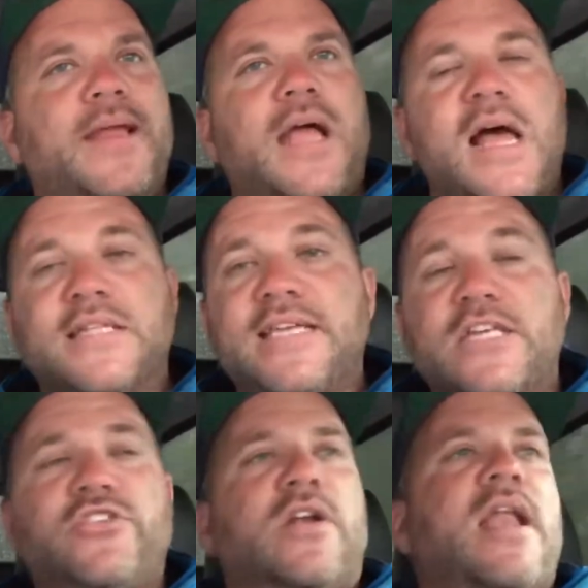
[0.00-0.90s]

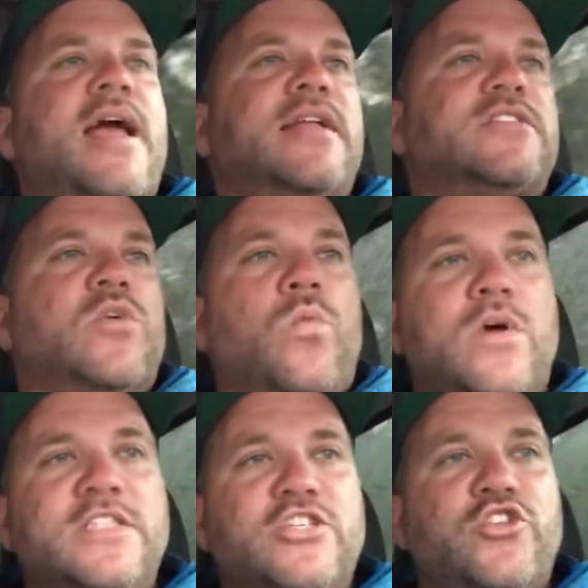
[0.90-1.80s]
contact your clients, the
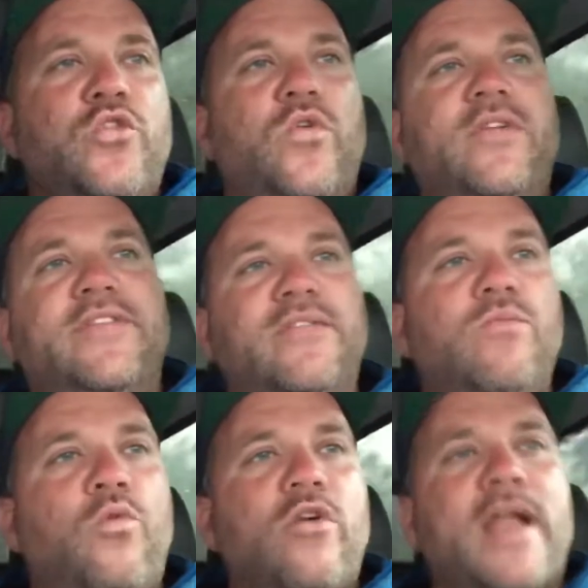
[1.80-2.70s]
ones that you
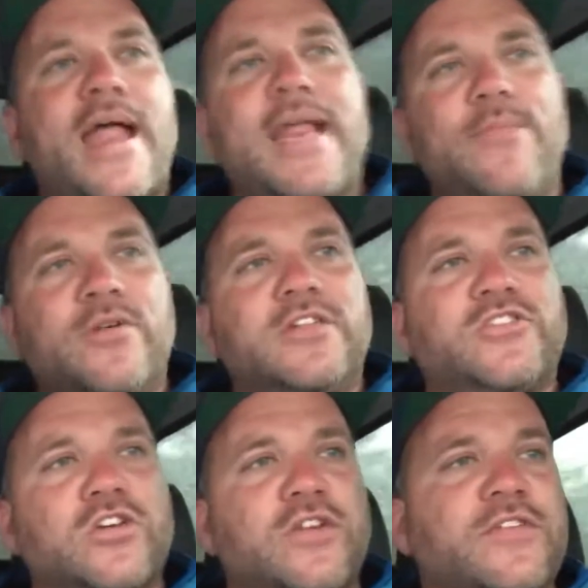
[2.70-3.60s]
were not able to
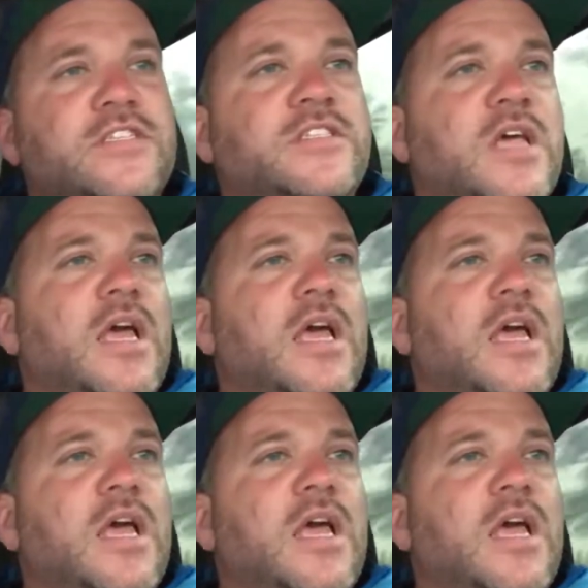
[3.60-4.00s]
service.